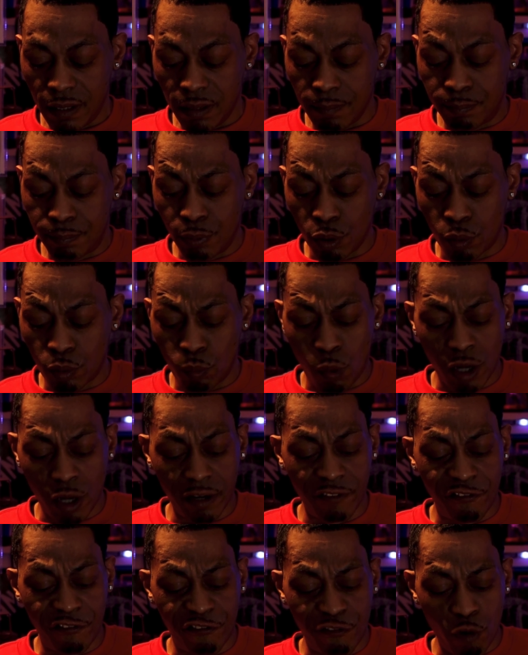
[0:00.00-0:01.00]
book one
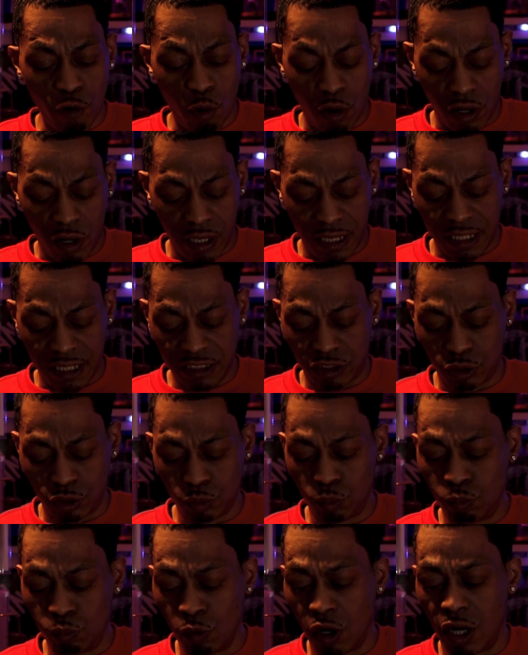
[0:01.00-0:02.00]
of four, issue
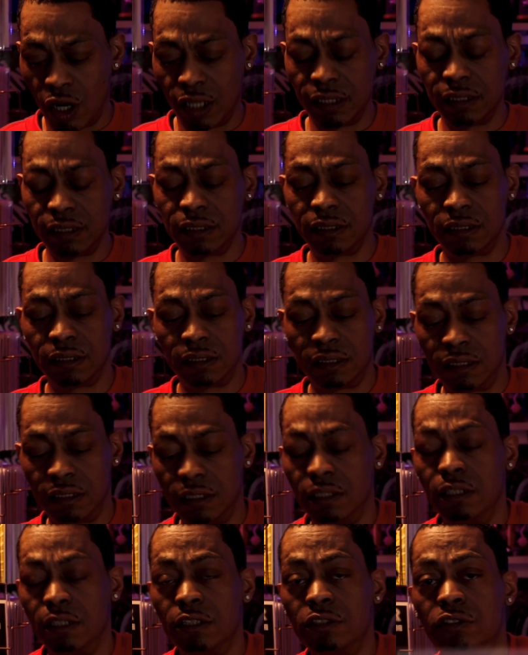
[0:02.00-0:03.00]
one.